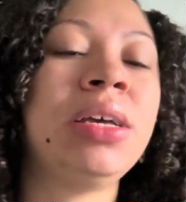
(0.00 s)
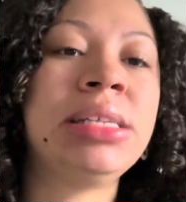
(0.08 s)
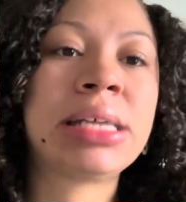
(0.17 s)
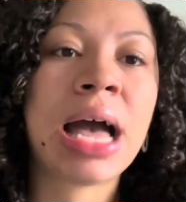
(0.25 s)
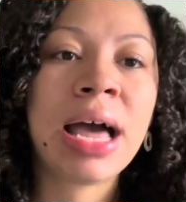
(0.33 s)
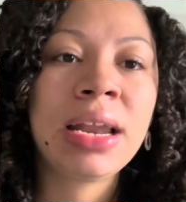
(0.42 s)

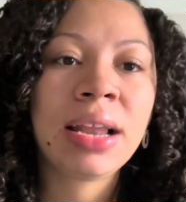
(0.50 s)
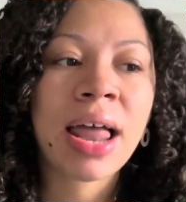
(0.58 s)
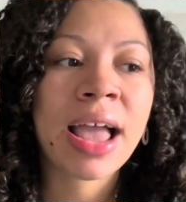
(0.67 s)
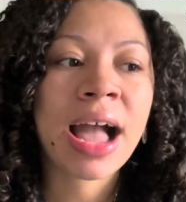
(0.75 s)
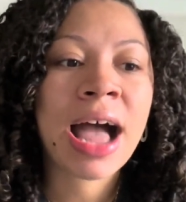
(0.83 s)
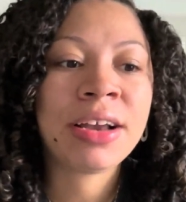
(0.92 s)
It's kind of
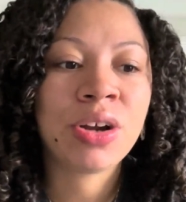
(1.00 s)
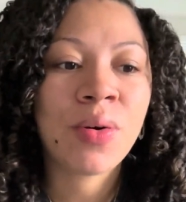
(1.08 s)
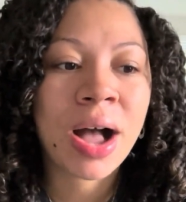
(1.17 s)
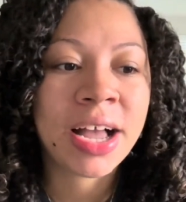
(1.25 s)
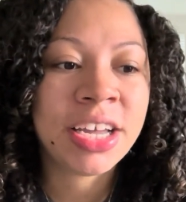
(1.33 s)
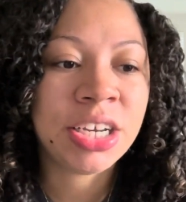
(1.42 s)
like, I
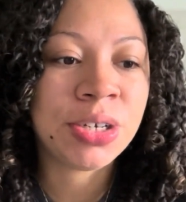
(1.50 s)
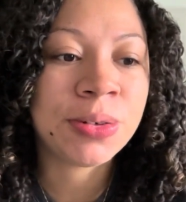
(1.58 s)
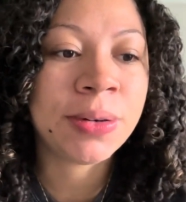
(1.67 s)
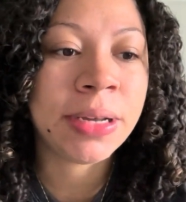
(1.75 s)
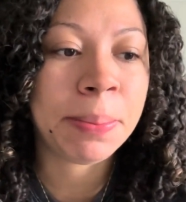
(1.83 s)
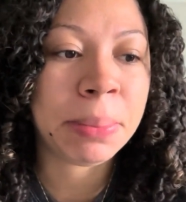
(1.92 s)
know I can
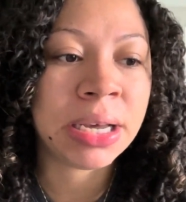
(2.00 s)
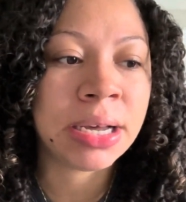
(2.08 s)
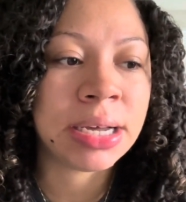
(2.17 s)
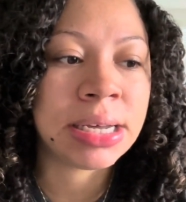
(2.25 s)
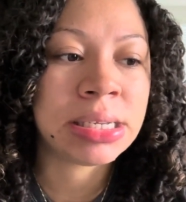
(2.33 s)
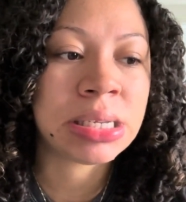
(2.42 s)
do it,
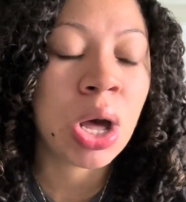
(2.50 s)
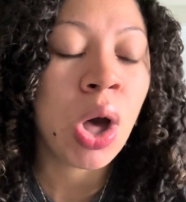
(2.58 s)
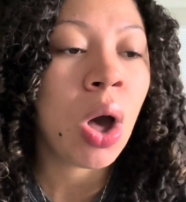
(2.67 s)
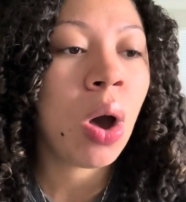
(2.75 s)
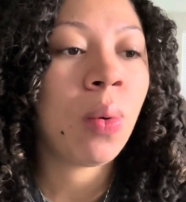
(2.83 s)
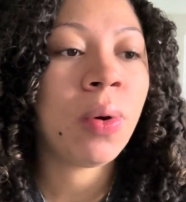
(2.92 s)
because
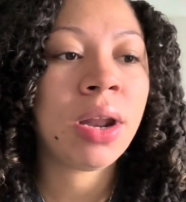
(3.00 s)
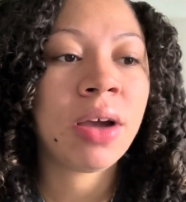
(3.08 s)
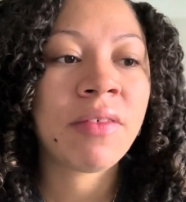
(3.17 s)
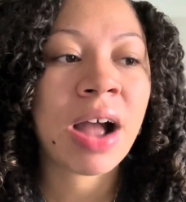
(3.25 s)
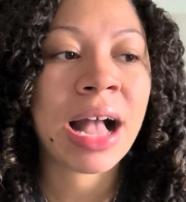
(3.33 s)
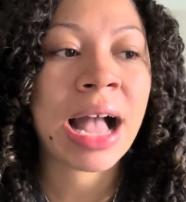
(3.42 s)

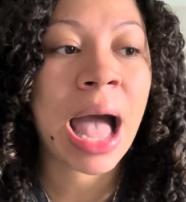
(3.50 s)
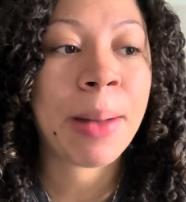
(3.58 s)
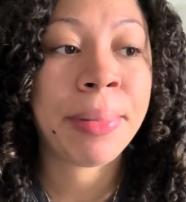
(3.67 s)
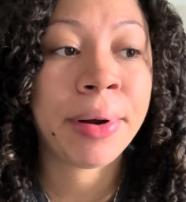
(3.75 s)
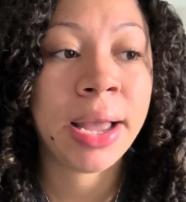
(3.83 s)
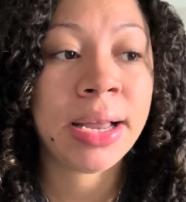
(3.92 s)
whenever I
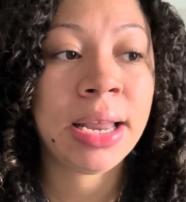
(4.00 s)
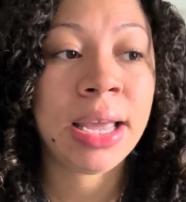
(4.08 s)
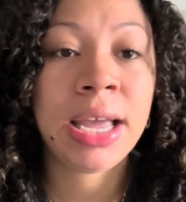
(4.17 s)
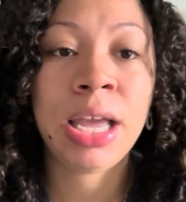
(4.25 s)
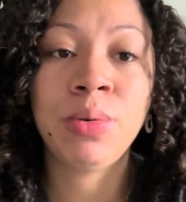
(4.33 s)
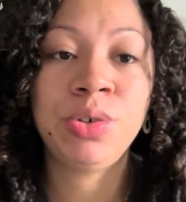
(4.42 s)
got
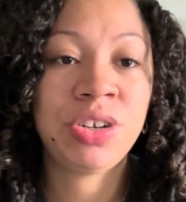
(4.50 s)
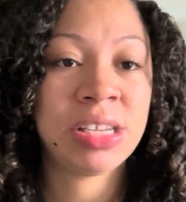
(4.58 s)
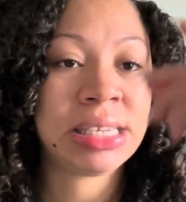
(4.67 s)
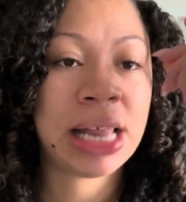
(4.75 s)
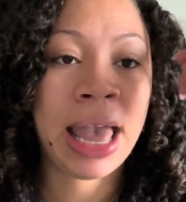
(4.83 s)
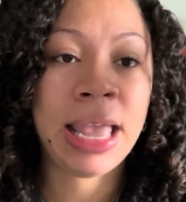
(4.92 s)
pregnant, it was
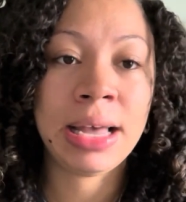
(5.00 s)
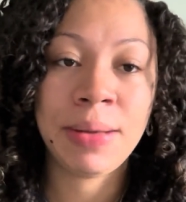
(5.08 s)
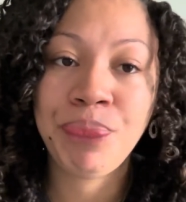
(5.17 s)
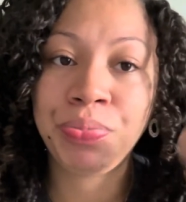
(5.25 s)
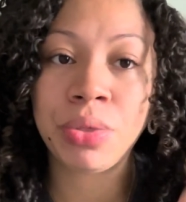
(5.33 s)
just like,